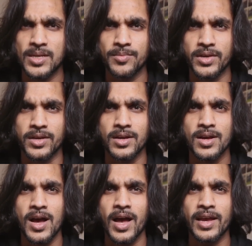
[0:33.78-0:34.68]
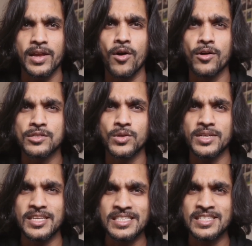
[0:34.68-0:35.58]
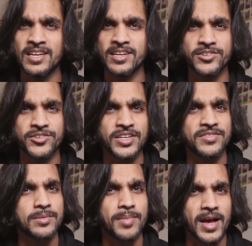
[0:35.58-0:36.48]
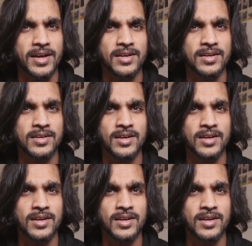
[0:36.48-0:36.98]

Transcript: something, I can also easily retrieve it back.